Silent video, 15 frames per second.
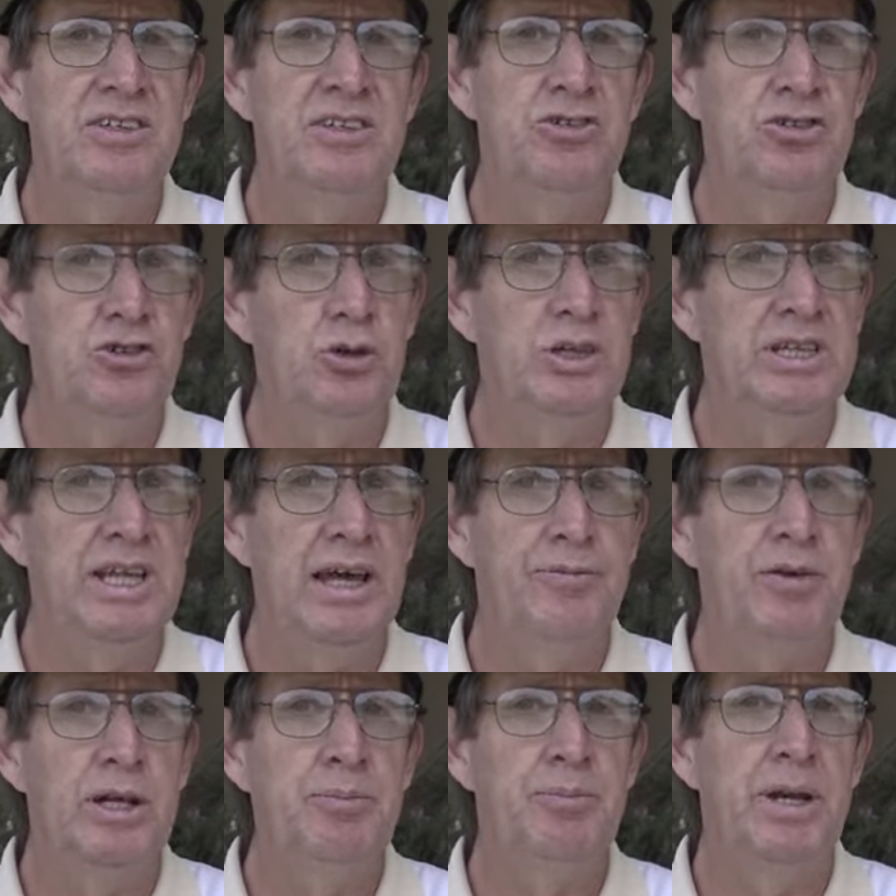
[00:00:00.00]
should
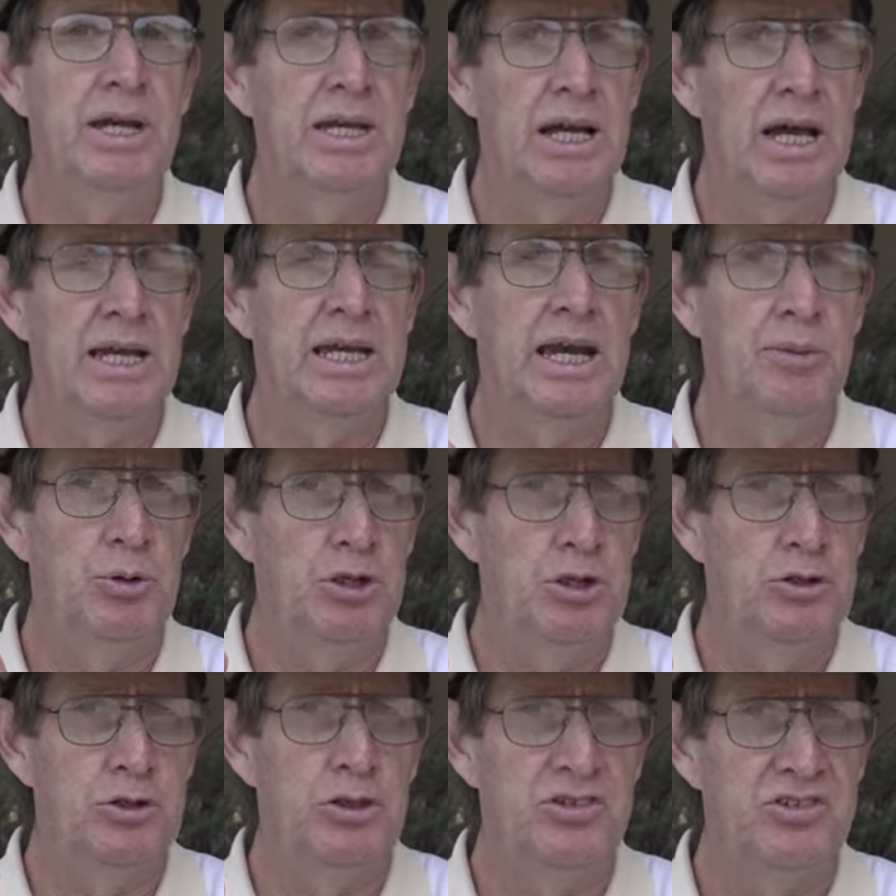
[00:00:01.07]
definitely be a camera
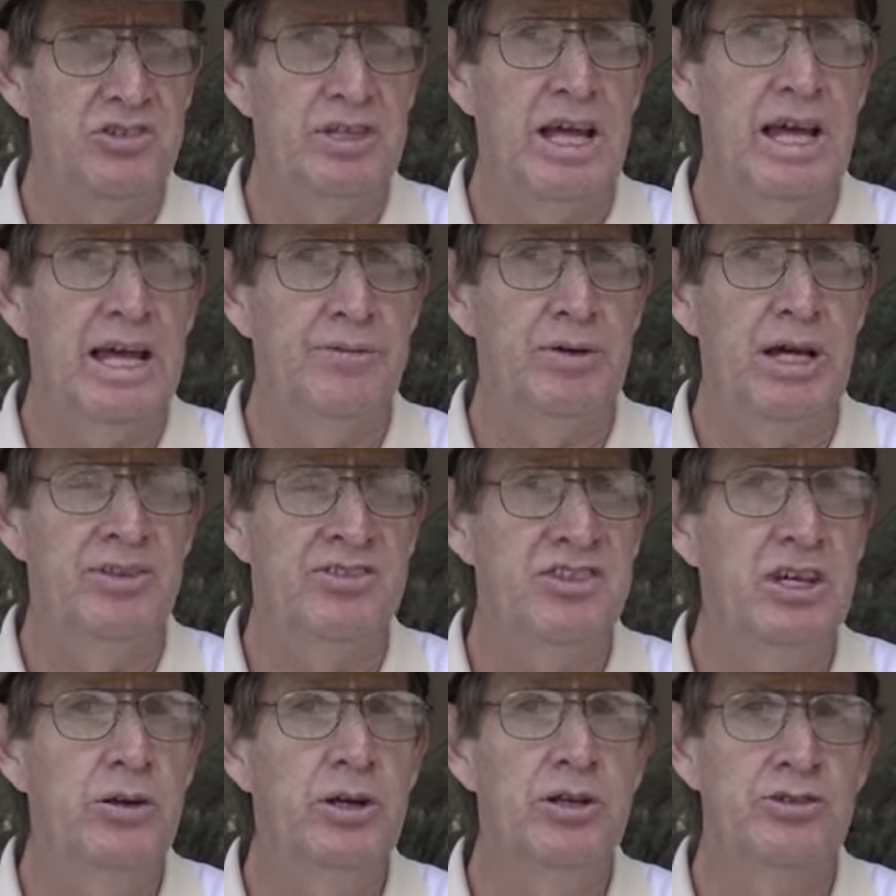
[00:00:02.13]
to have a
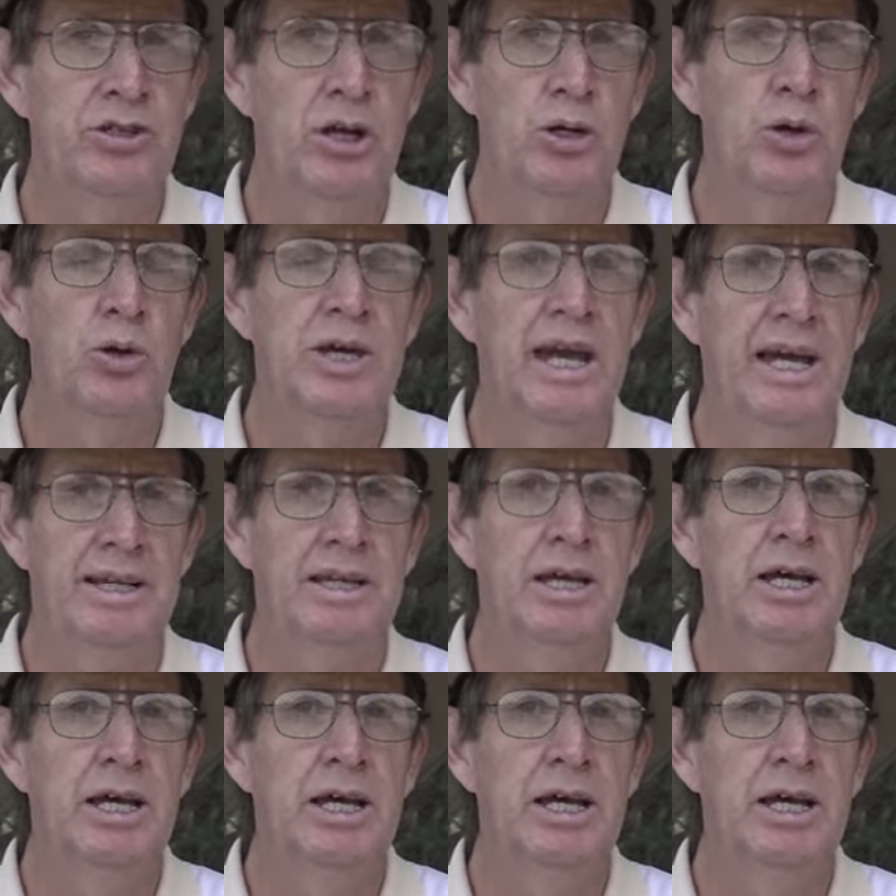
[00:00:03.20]
serious look at,